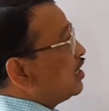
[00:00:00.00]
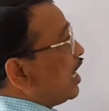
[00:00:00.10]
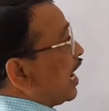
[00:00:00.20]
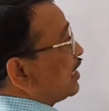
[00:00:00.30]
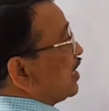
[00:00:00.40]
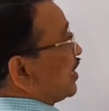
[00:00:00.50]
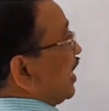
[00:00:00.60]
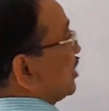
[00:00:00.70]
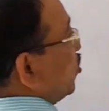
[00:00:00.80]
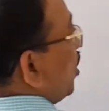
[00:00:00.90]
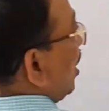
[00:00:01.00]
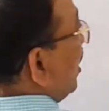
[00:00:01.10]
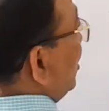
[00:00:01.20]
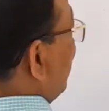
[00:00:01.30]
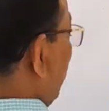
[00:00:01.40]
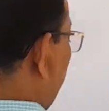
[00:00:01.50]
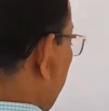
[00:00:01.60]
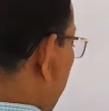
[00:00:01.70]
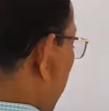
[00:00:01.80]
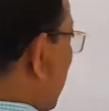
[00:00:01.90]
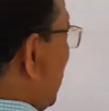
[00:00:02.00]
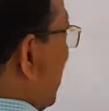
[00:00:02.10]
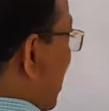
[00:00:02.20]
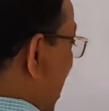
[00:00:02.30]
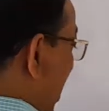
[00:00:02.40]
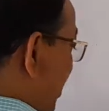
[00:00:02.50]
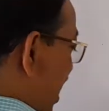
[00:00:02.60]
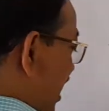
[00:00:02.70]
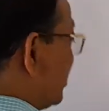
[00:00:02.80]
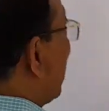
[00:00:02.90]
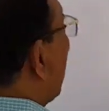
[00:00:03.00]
at the cathode end, and at the